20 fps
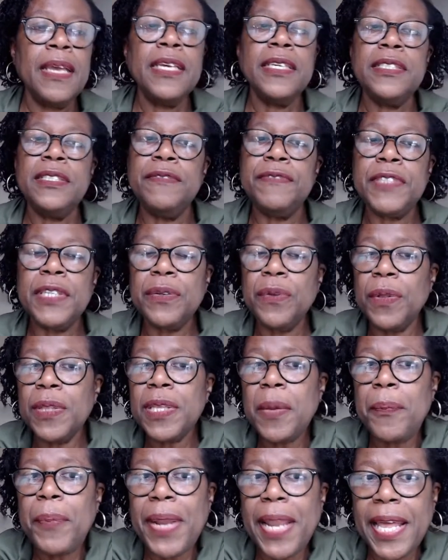you've done all
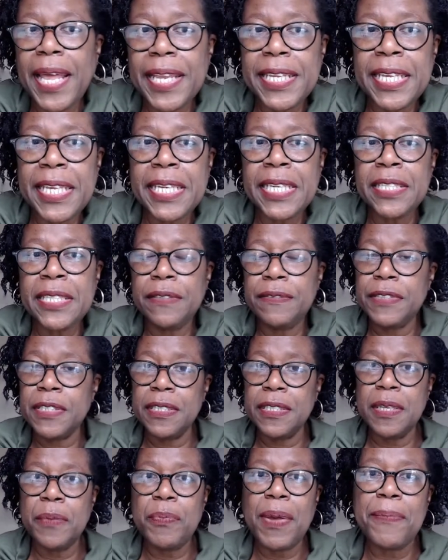your planning, you've
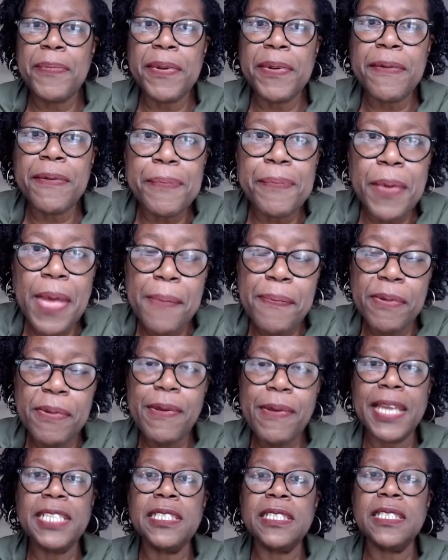done your
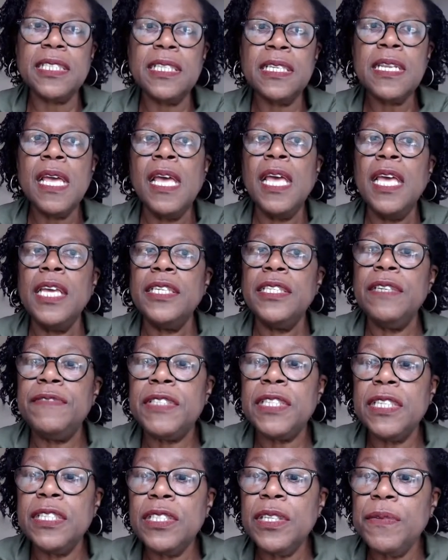preparation,
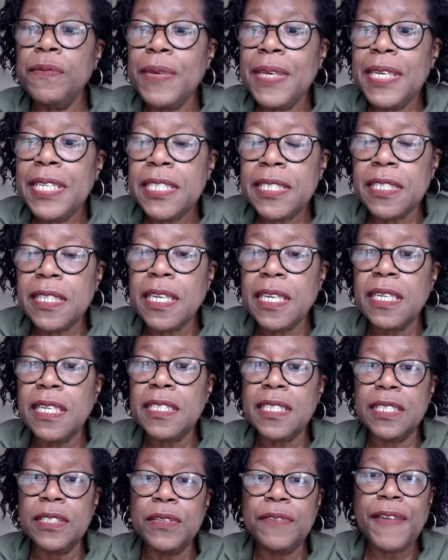you've done your
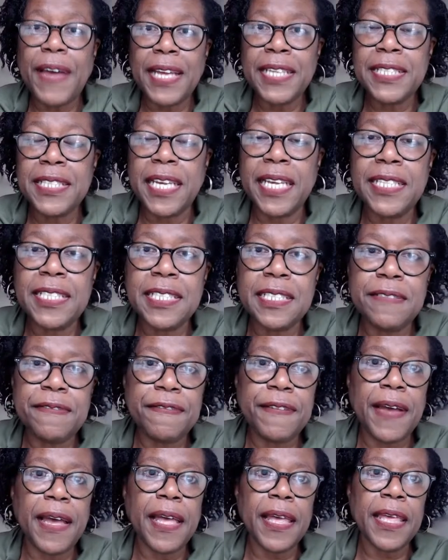research, and you've
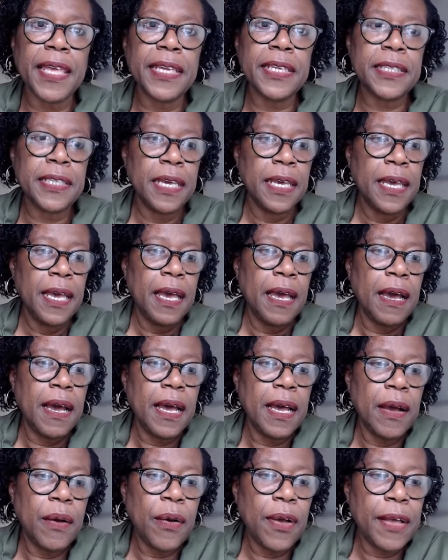identified
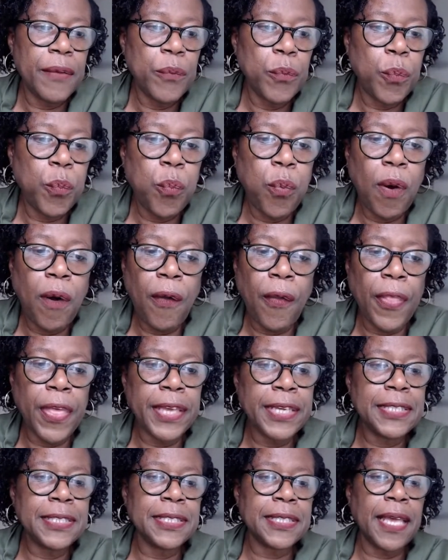what
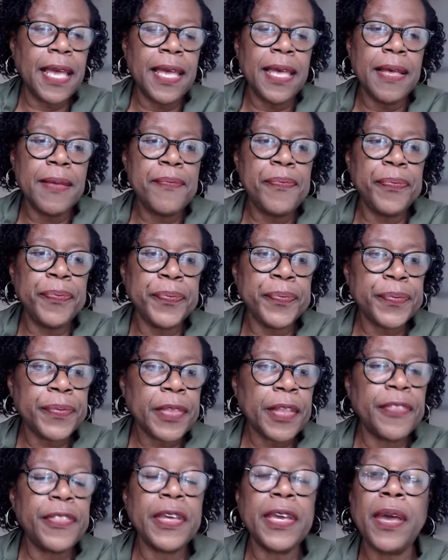is
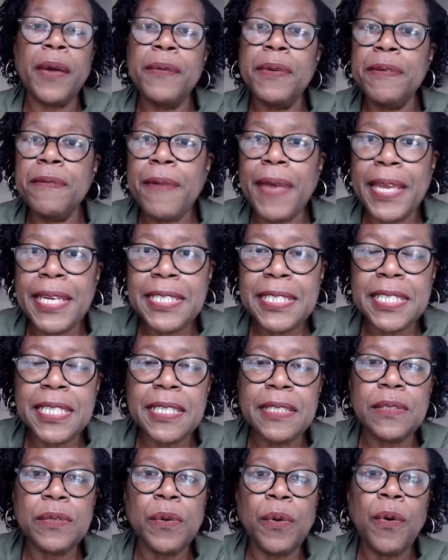the going rate
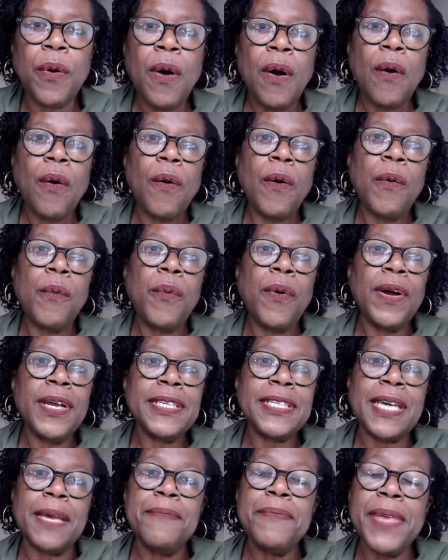is, or what
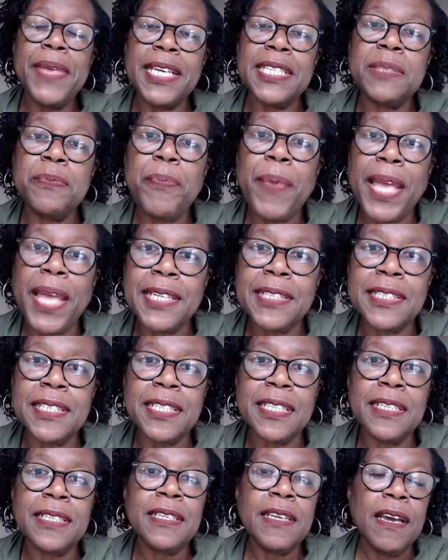it can be
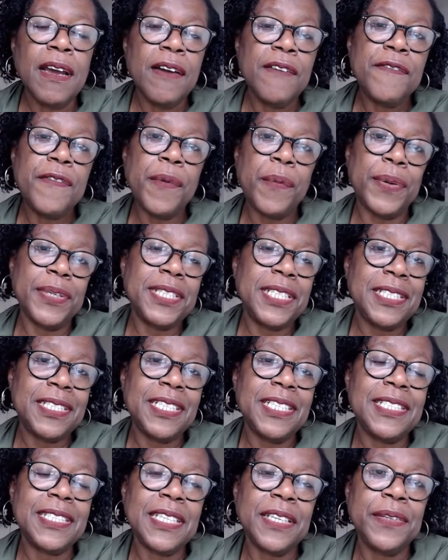expected for what it
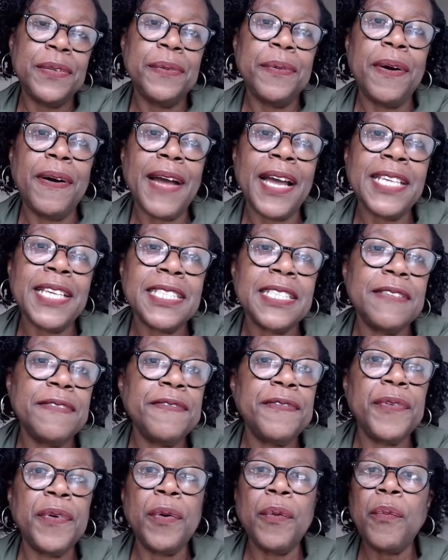is that you are asking
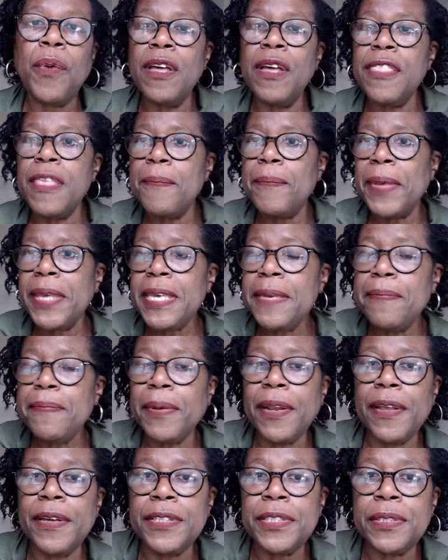for, what other
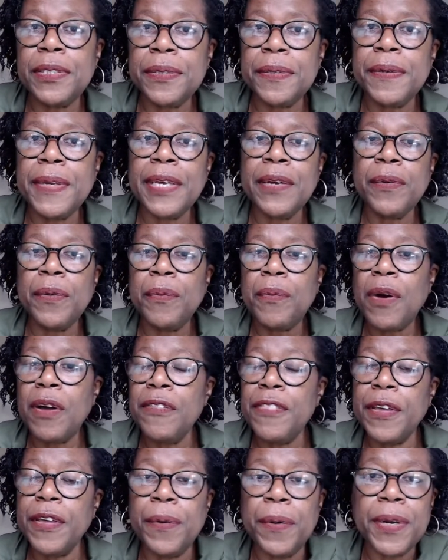people are doing, or what
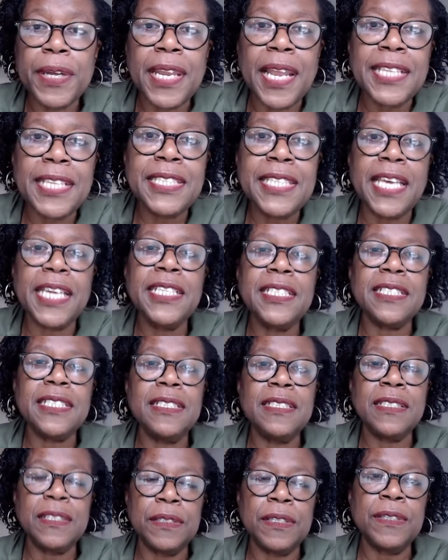other
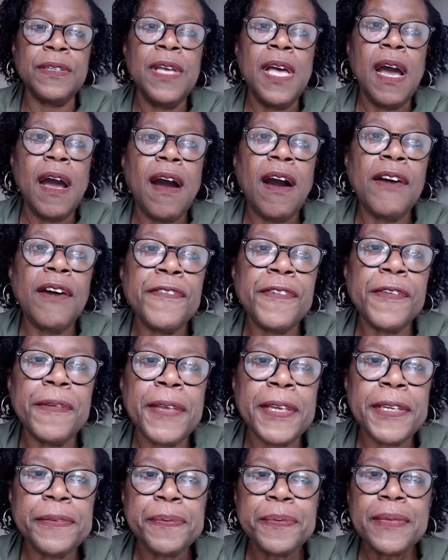organizations are
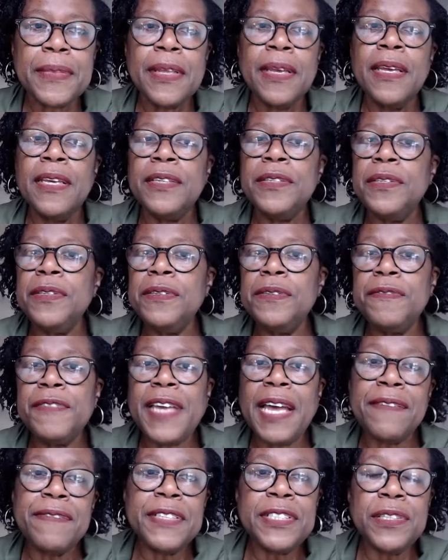offering. You've
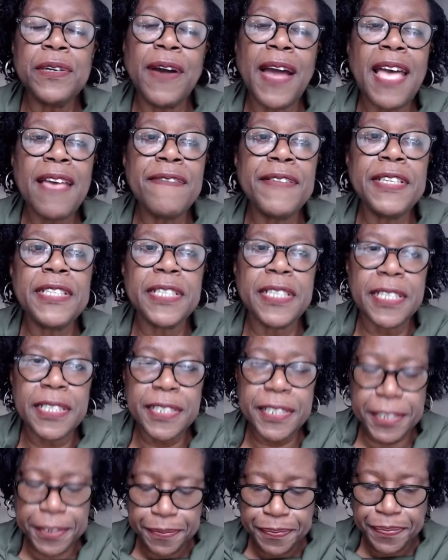gathered your
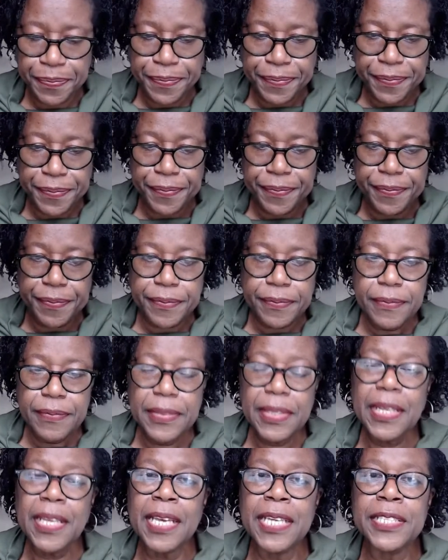evidence,
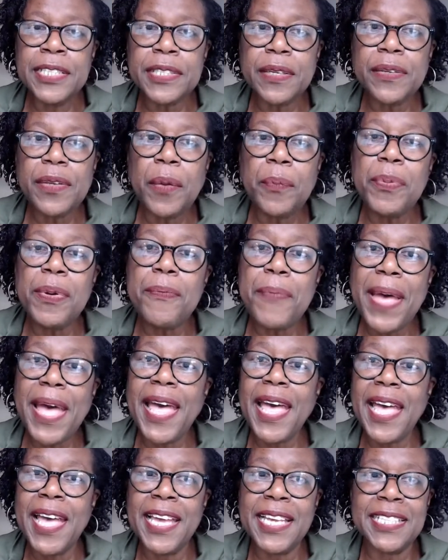and so you're
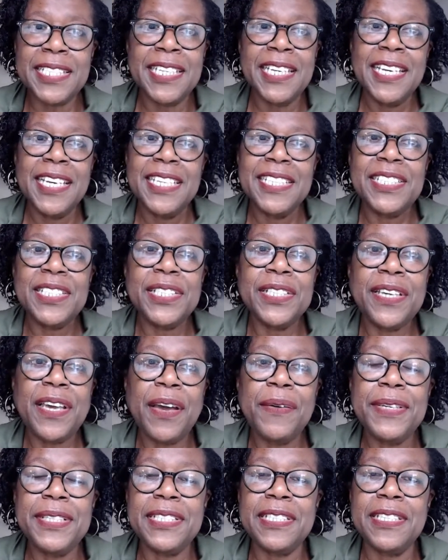prepared to
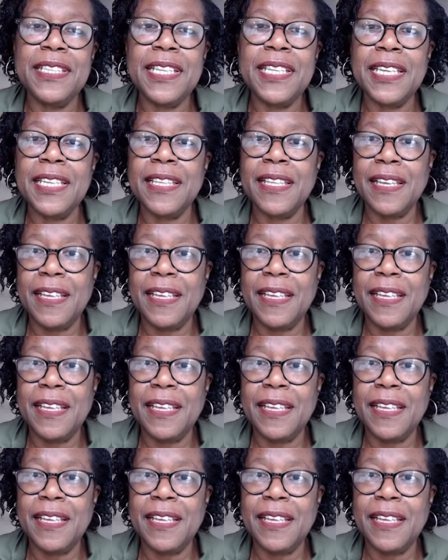go into the